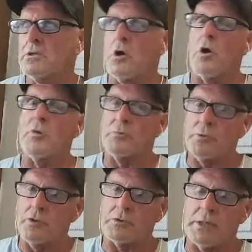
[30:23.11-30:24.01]
So the
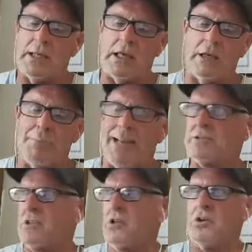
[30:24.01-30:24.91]
routine
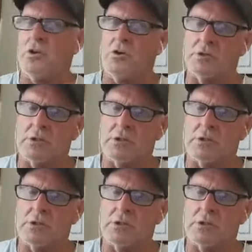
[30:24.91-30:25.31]
makes a huge